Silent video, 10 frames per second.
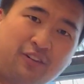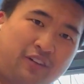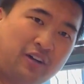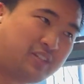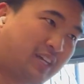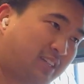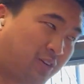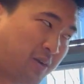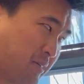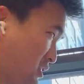felt it, don't
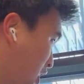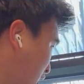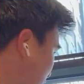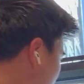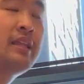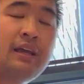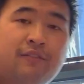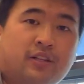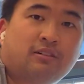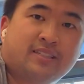get me wrong.
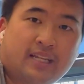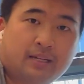Thankfully, rest day